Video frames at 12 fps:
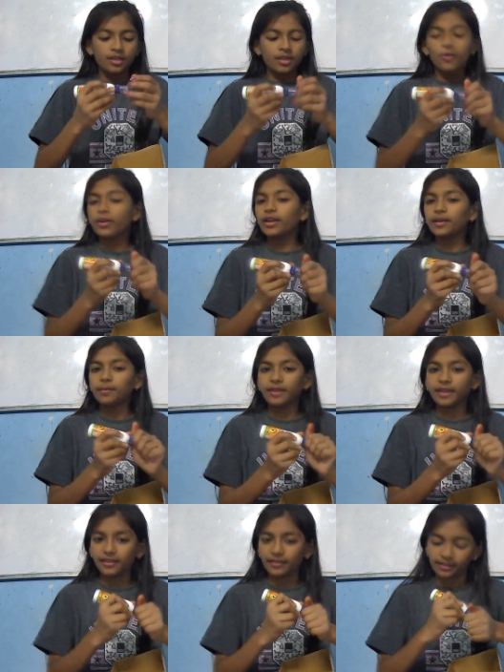You can
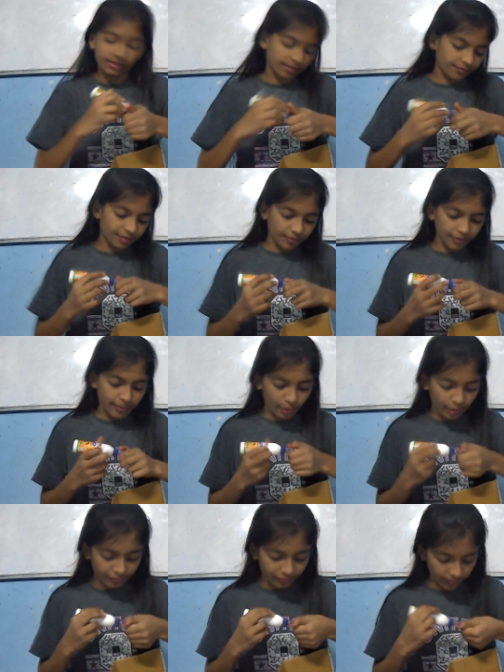apply anything.
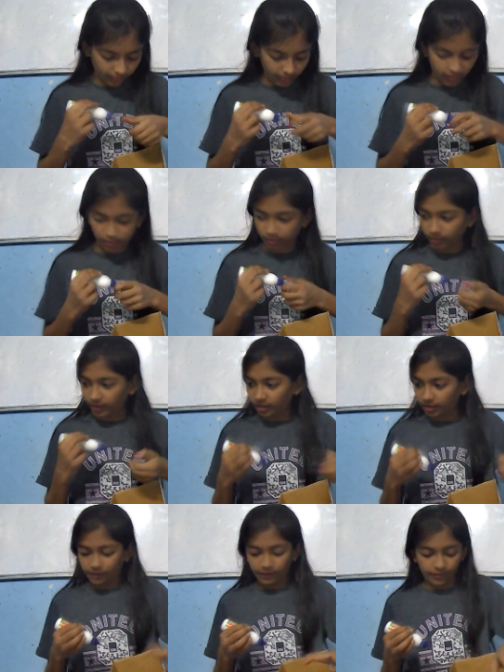Fevibond,
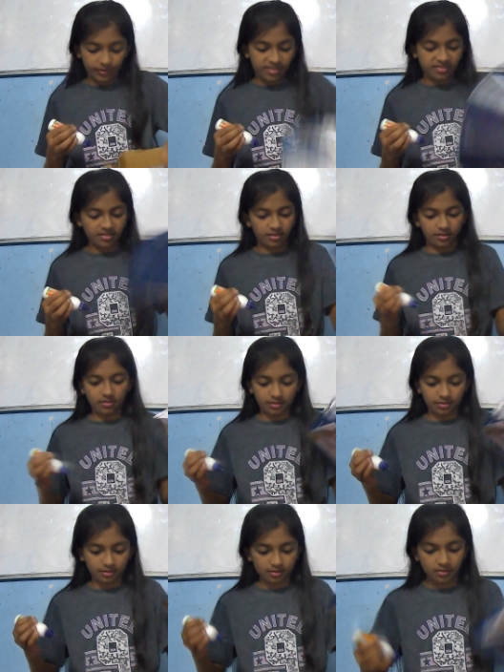Fevikwik, Fevistick.
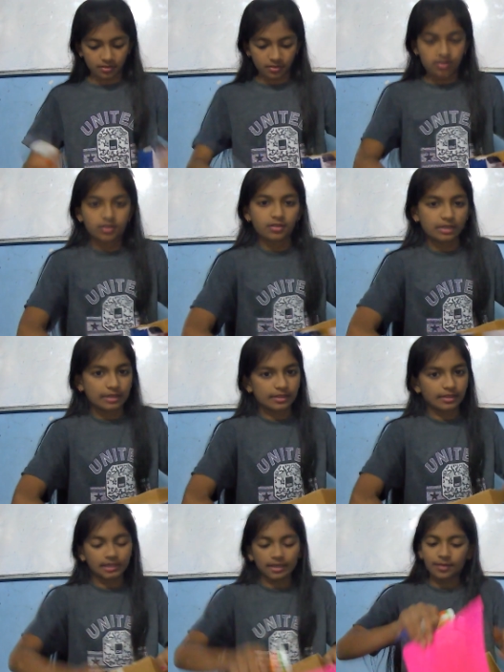
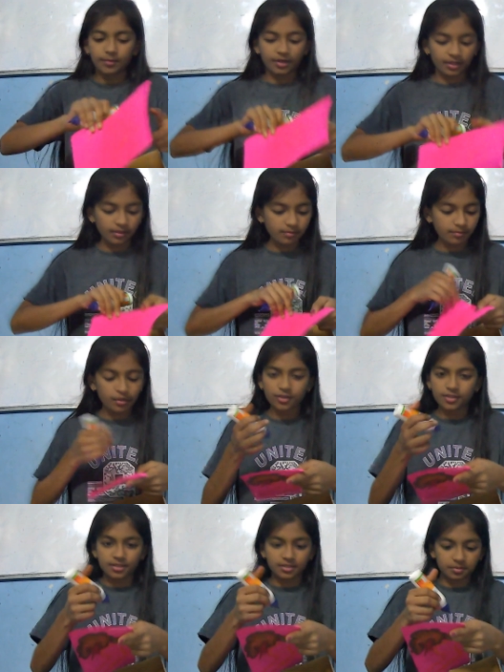Anything can be done. Because
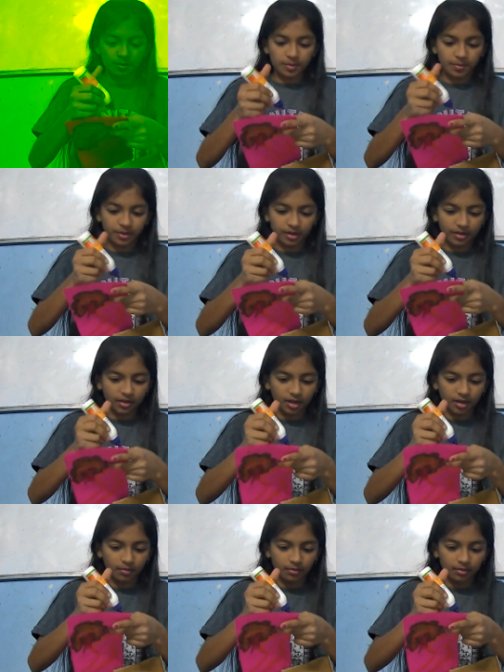this is paper and
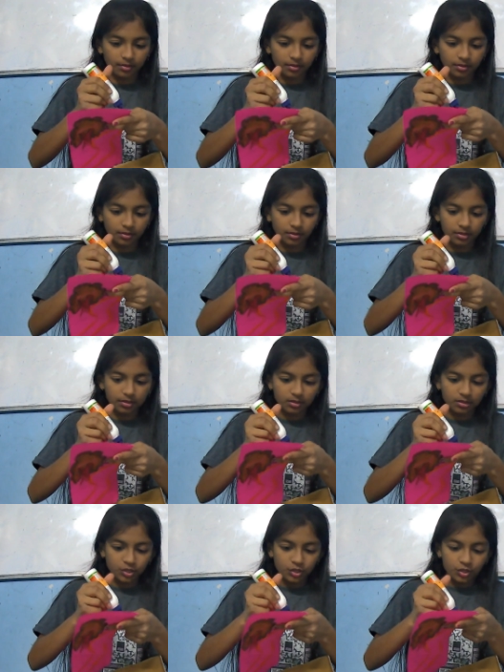card.
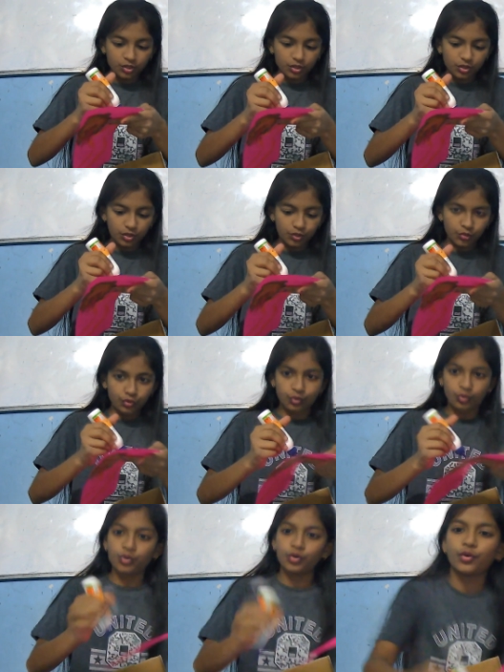
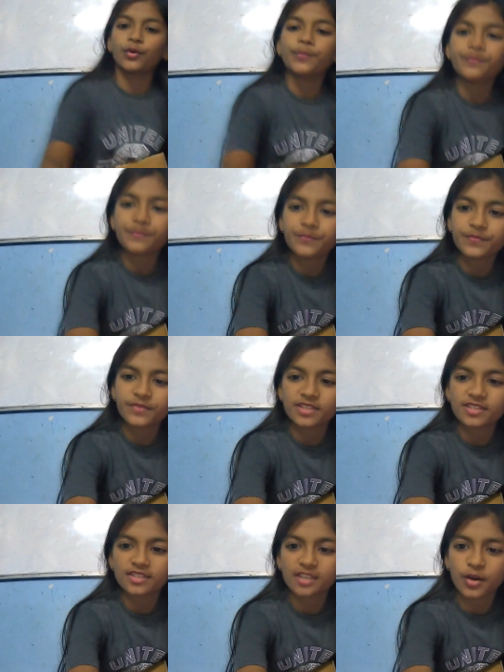So this
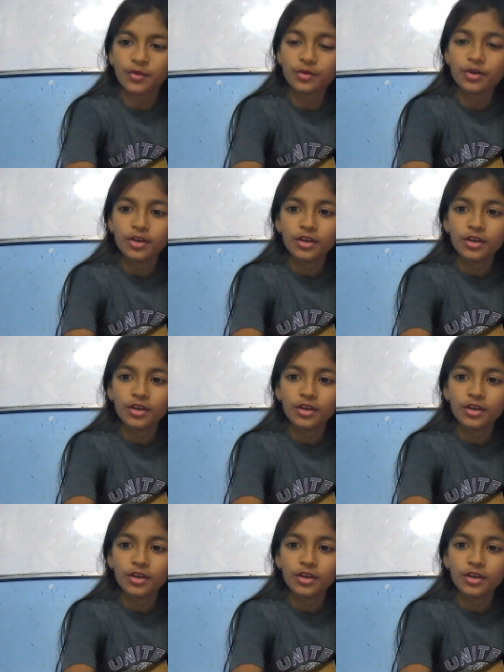is how.